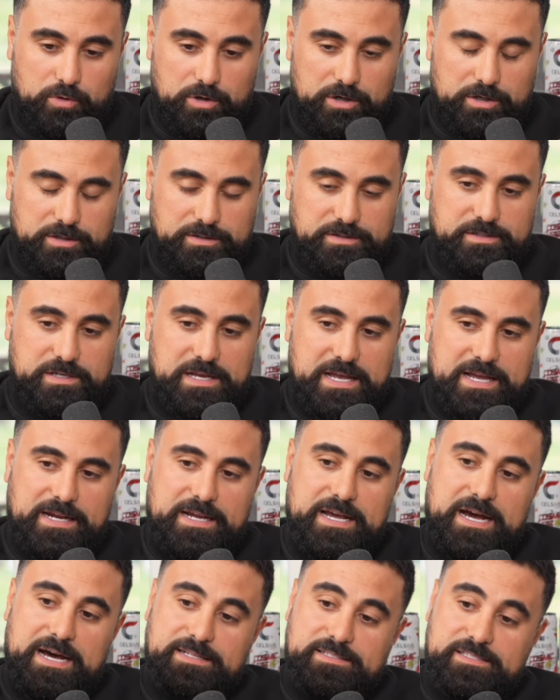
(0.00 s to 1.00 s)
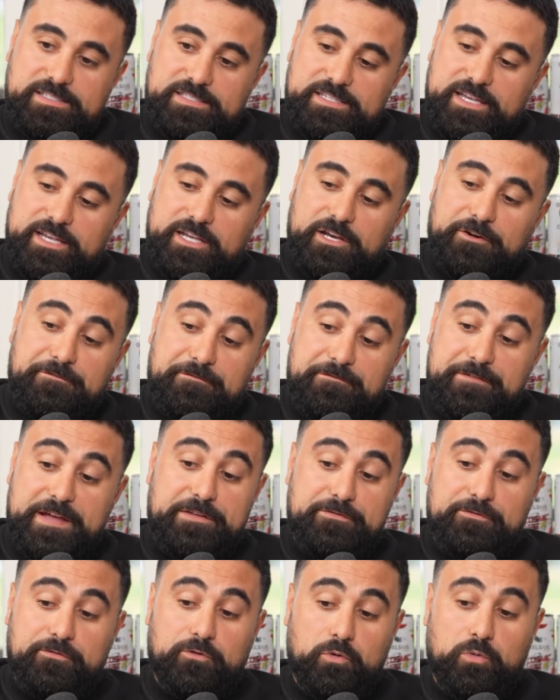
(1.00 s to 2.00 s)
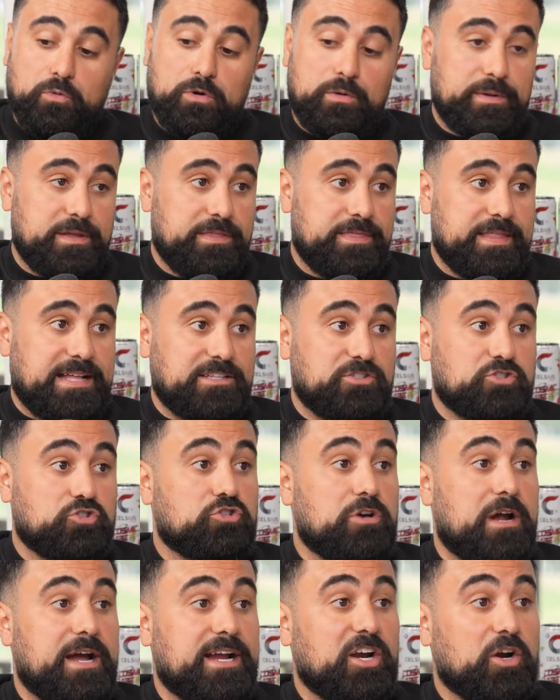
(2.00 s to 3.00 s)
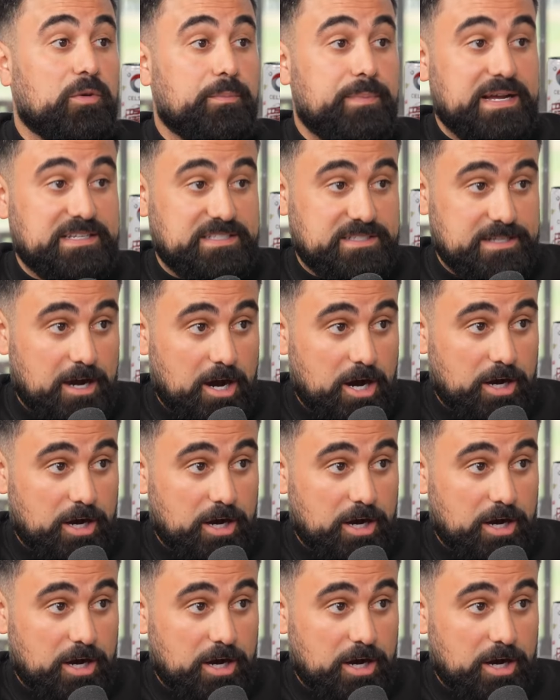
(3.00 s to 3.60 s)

words. That's right. God's seeing a faithful woman that's trying her best to